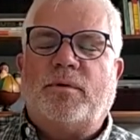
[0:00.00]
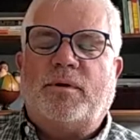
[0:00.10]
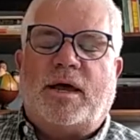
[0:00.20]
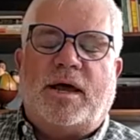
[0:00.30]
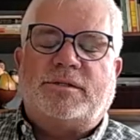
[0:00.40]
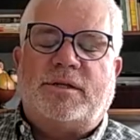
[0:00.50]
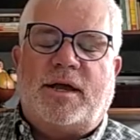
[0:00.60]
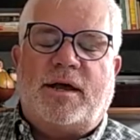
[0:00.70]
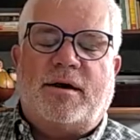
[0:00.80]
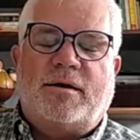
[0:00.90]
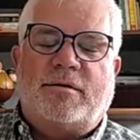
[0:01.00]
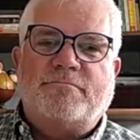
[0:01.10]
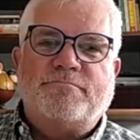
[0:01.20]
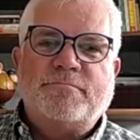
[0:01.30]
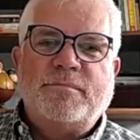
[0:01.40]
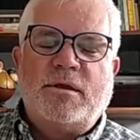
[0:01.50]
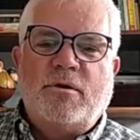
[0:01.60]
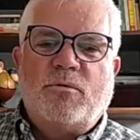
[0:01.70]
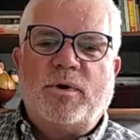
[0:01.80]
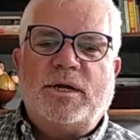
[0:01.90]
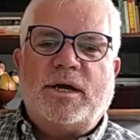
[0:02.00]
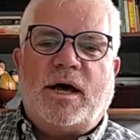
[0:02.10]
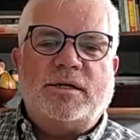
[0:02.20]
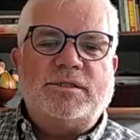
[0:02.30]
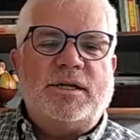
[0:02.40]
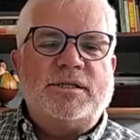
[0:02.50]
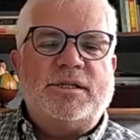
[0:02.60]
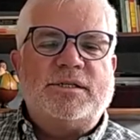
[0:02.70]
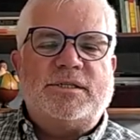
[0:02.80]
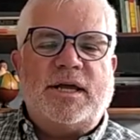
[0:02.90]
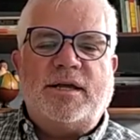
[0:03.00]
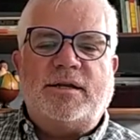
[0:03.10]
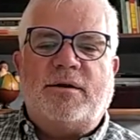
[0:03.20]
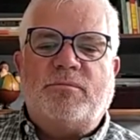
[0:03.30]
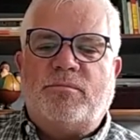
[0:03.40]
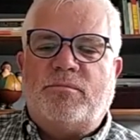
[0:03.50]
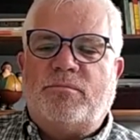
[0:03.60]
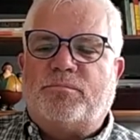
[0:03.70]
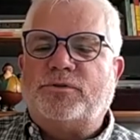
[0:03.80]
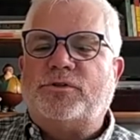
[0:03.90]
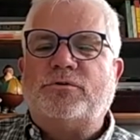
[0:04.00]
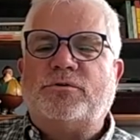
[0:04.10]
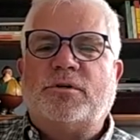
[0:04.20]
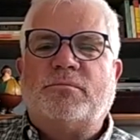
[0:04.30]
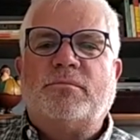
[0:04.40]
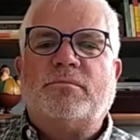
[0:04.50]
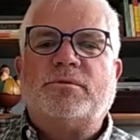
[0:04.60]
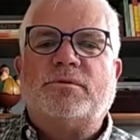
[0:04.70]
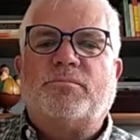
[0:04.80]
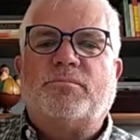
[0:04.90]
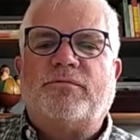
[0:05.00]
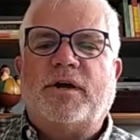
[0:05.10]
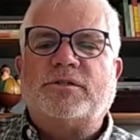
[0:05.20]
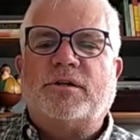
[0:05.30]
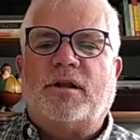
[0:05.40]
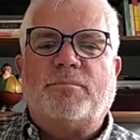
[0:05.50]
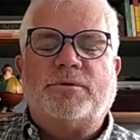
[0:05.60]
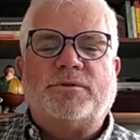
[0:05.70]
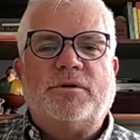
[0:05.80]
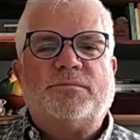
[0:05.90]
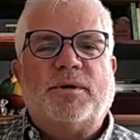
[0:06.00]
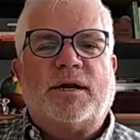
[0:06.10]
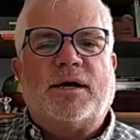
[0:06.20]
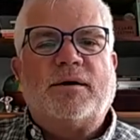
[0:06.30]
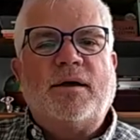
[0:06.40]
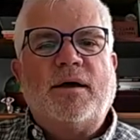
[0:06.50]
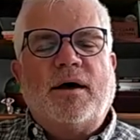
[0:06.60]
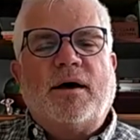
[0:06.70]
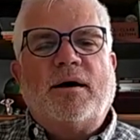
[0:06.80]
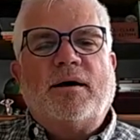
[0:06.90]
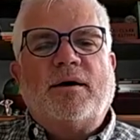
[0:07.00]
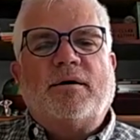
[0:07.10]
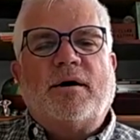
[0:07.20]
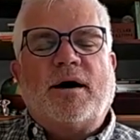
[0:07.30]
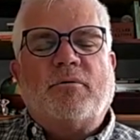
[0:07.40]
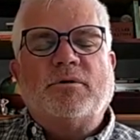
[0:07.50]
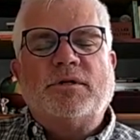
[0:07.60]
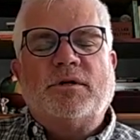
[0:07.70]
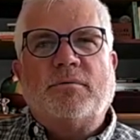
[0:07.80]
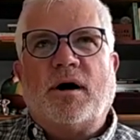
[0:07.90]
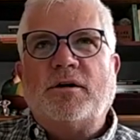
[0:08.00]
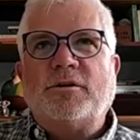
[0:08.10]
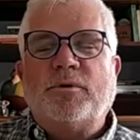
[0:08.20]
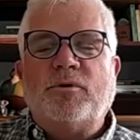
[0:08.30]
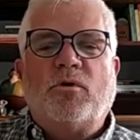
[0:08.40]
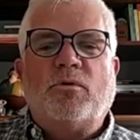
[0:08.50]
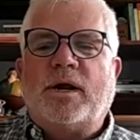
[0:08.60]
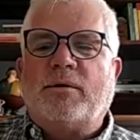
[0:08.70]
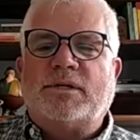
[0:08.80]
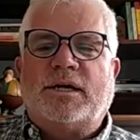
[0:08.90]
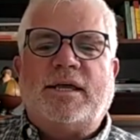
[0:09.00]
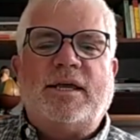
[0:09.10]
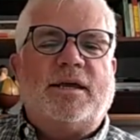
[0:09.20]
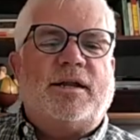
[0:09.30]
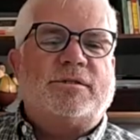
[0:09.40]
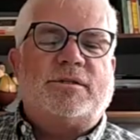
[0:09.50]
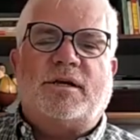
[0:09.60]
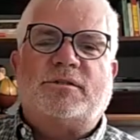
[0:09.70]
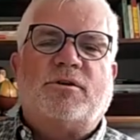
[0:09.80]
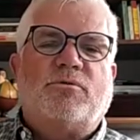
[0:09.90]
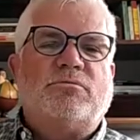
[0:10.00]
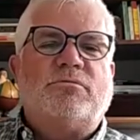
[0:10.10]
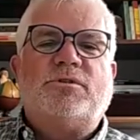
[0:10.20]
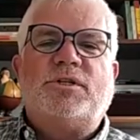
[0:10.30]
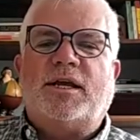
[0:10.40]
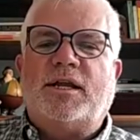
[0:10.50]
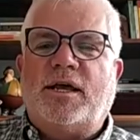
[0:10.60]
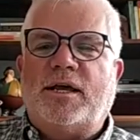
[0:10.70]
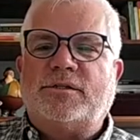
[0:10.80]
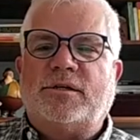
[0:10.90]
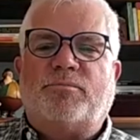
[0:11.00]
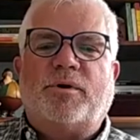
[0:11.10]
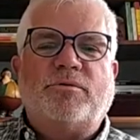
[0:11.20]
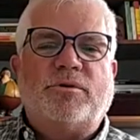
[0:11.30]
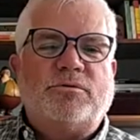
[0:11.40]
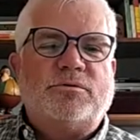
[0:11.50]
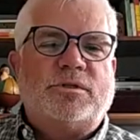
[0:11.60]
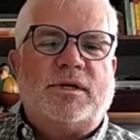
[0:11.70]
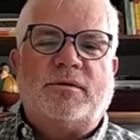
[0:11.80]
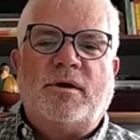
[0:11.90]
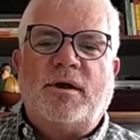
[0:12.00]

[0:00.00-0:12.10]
actually went to college at NC State and pursued some professional opportunities, but I was an entrepreneur when I was a kid. I sold chicken eggs and produce, and